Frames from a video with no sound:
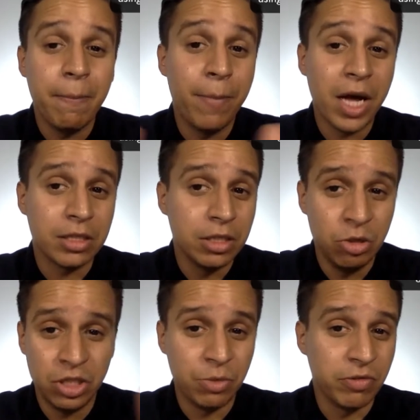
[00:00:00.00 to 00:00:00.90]
but your
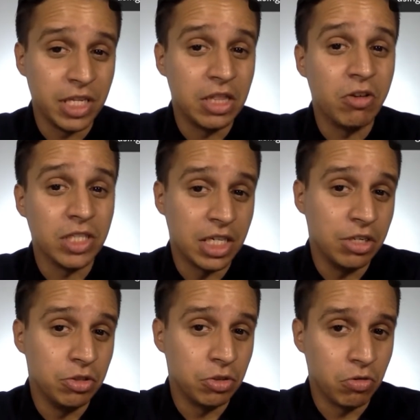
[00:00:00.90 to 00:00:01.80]
team already knows how to
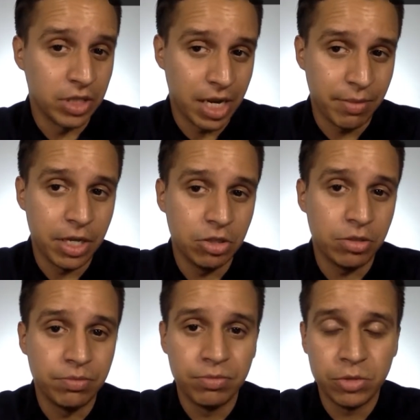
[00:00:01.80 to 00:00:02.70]
use Google Tag Manager.
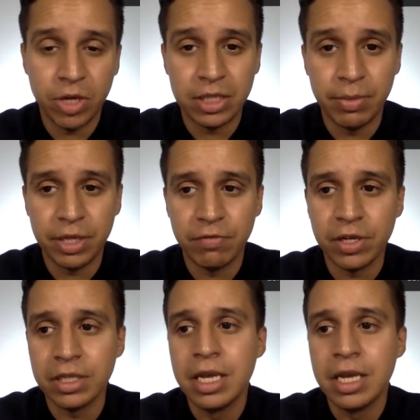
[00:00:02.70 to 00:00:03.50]
So that's a benefit.